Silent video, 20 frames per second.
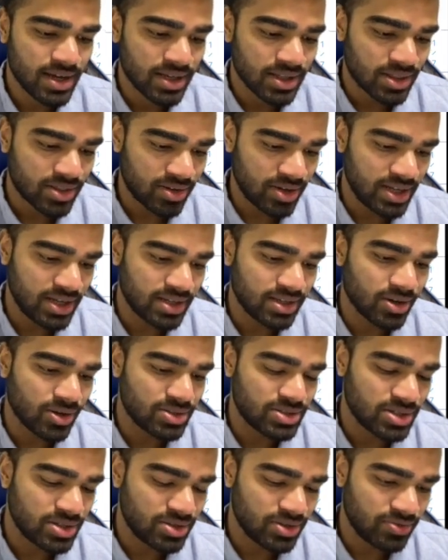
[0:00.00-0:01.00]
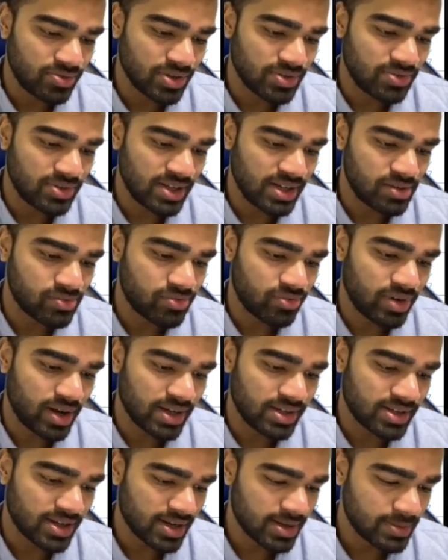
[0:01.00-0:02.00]
3 goes into 15 5
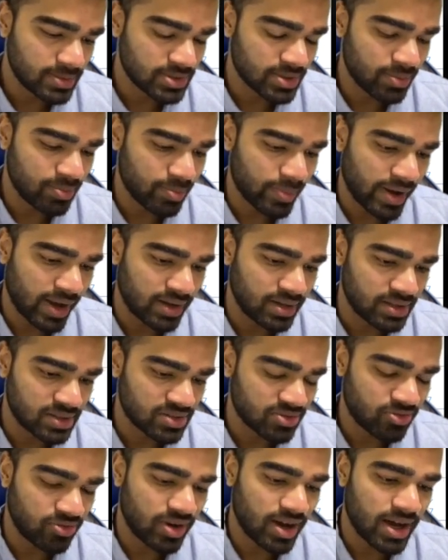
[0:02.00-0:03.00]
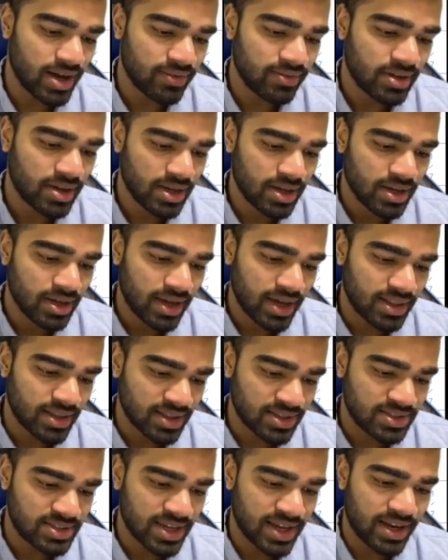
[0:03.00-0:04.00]
times, so minus 5. And then
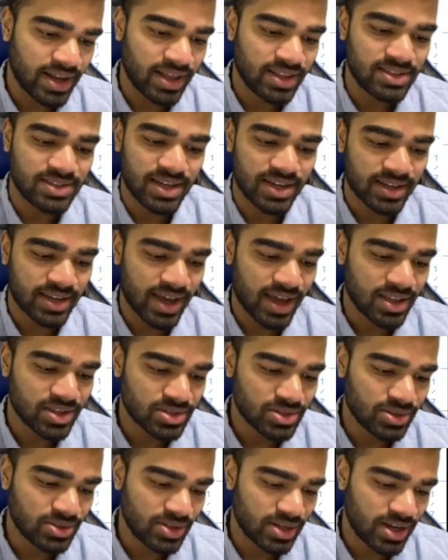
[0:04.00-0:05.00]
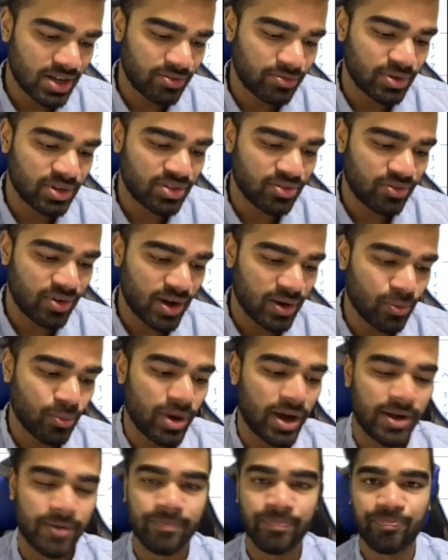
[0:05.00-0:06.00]
z and z cancel, you're left with 5y.
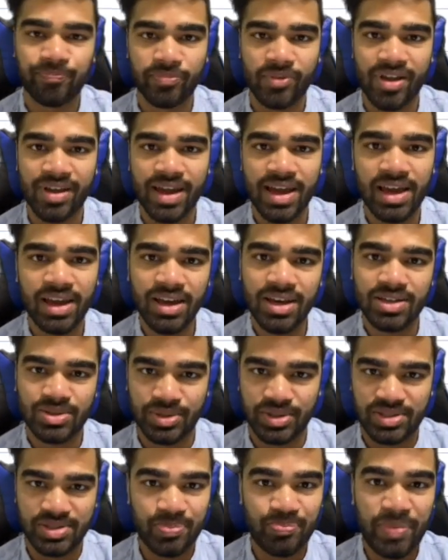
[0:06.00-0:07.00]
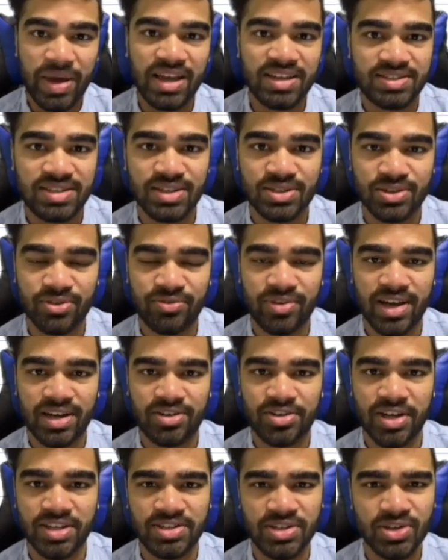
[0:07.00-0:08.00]
Okay, so that's the basics of
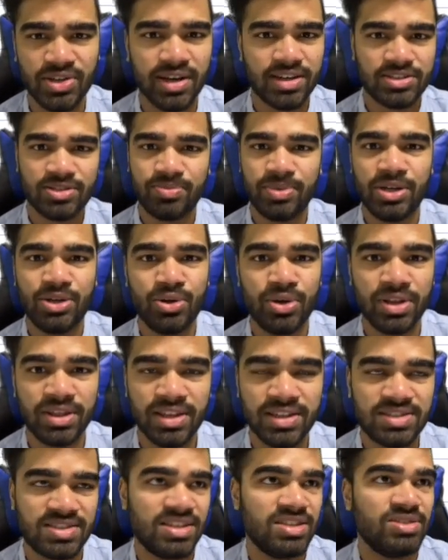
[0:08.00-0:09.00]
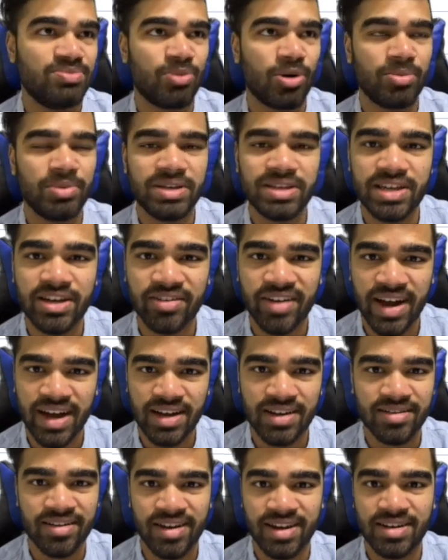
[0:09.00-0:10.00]
factorizing. You guys have been doing this since probably year 8,
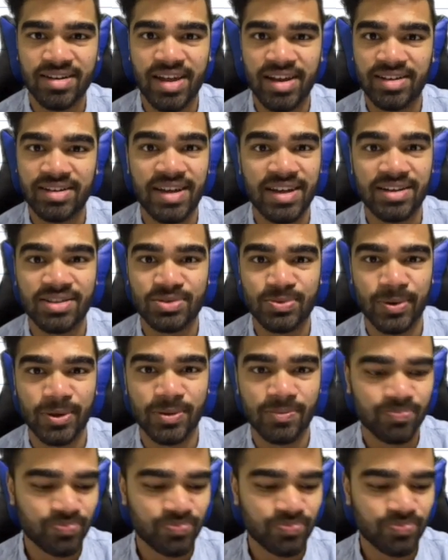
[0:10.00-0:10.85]
9, and 10 as well.